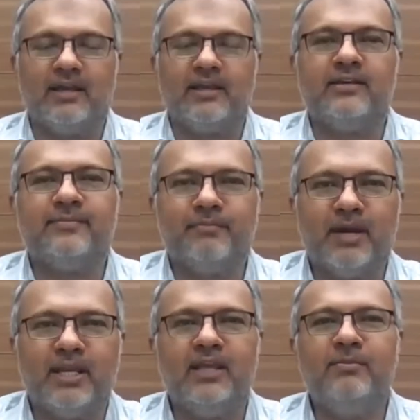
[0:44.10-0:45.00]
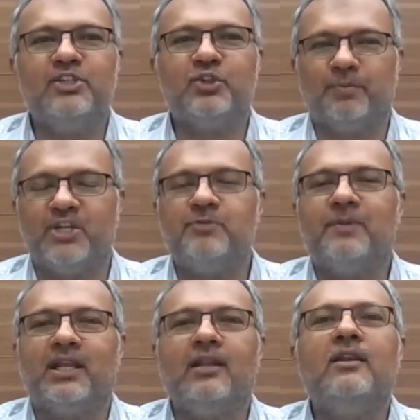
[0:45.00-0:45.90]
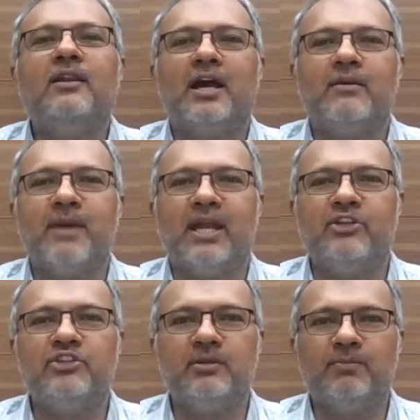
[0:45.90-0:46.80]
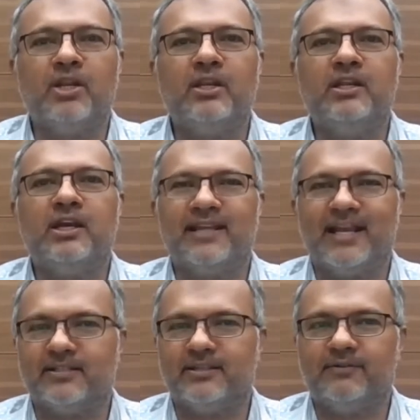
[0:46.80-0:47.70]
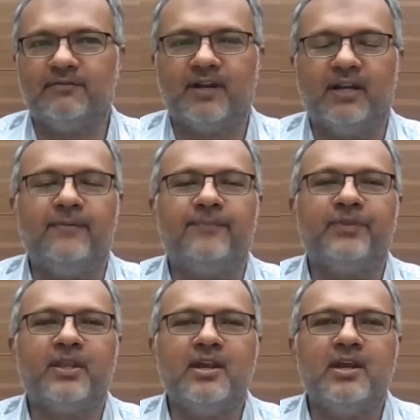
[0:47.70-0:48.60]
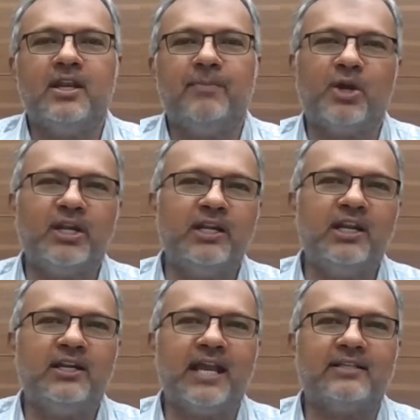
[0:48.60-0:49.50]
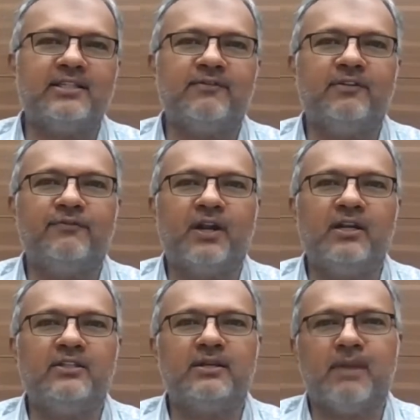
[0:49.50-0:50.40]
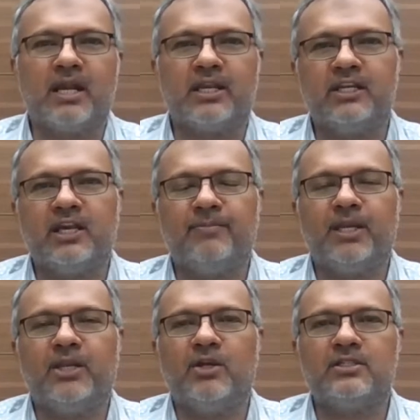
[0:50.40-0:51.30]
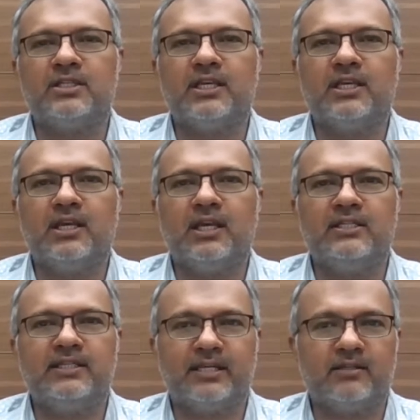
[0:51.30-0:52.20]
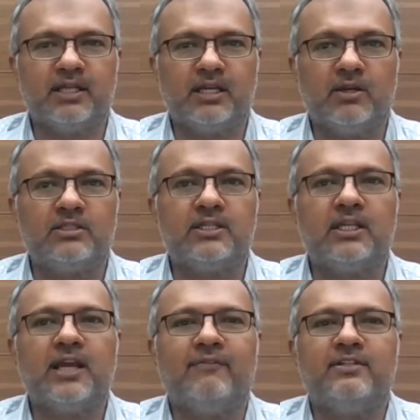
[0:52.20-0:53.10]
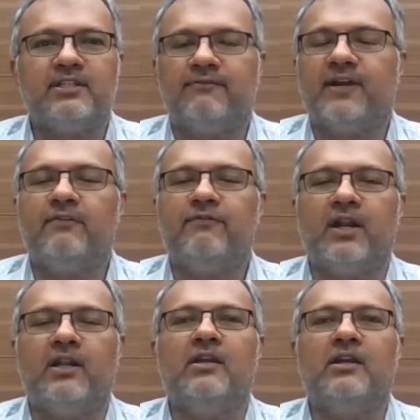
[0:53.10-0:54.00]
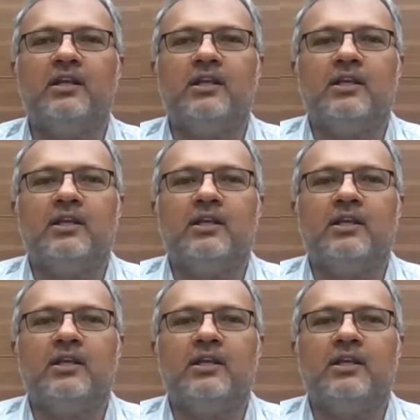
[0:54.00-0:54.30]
Hi, my name is Rupesh Patel. I manage Nippon India Tax Saver Fund. Nippon India Tax Saver Fund is a market cap agnostic and sector agnostic diversified fund.